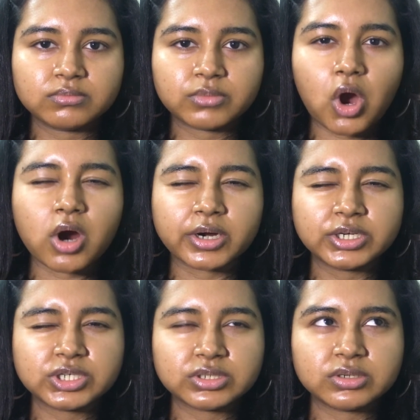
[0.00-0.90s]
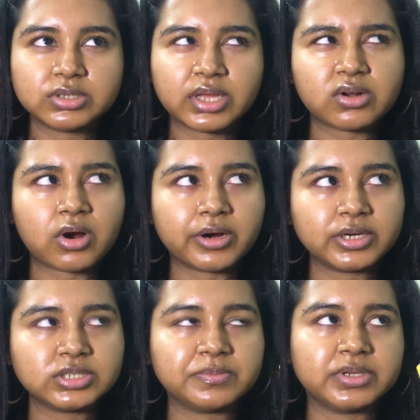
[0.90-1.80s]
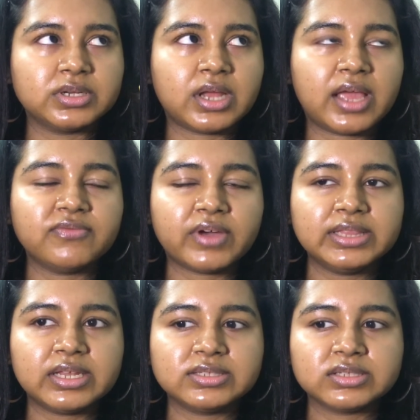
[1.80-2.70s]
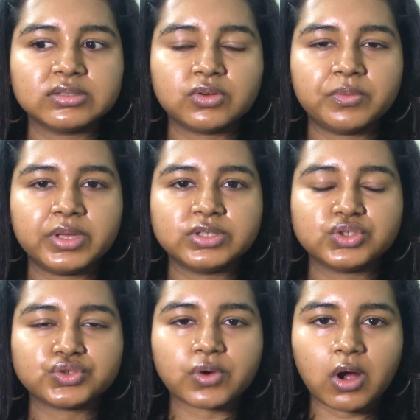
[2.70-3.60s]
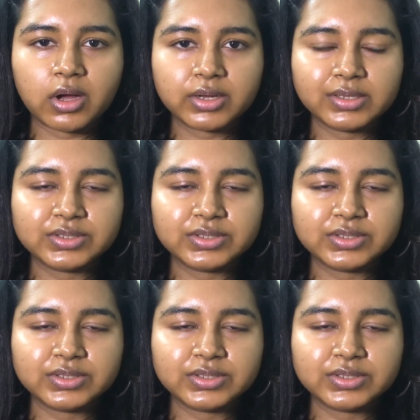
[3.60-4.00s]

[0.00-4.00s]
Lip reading: harsh. Not harsh, but I find that it's a little bit strong.